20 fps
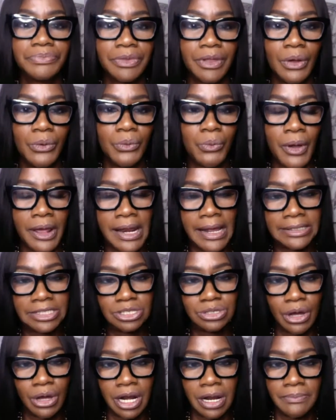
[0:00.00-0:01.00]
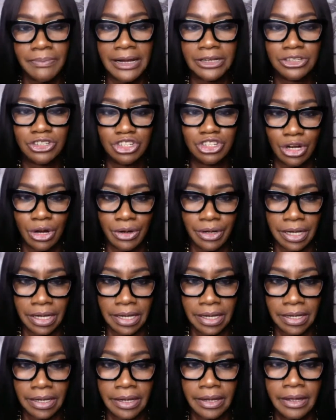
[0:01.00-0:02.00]
When I started my
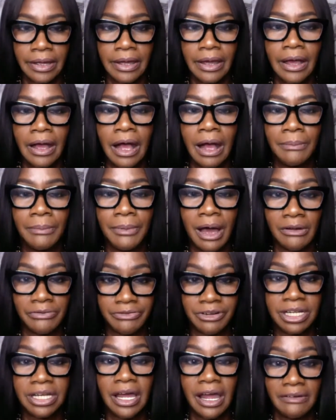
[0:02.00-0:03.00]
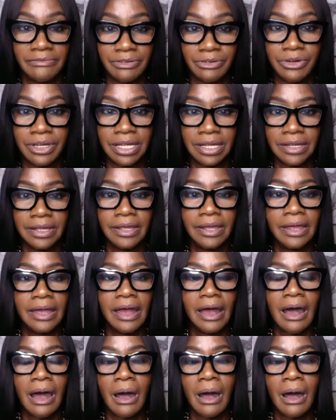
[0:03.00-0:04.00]
journey of recovery,
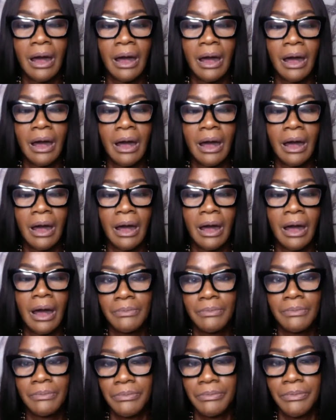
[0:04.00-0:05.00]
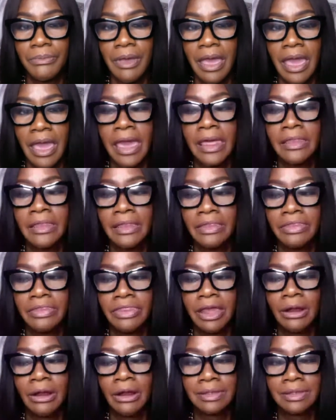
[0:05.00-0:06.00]
um,
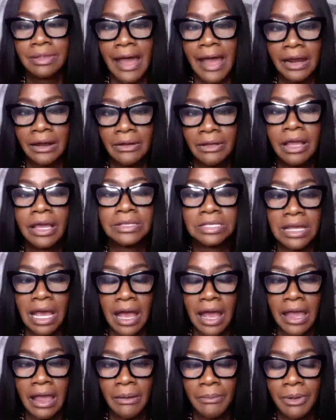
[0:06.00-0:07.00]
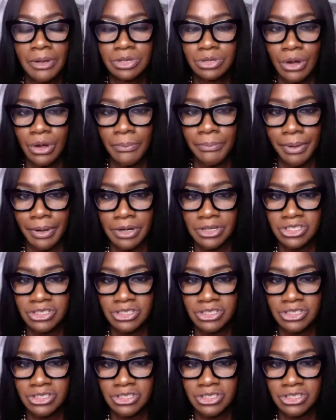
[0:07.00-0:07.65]
and there are a lot of, because I am also a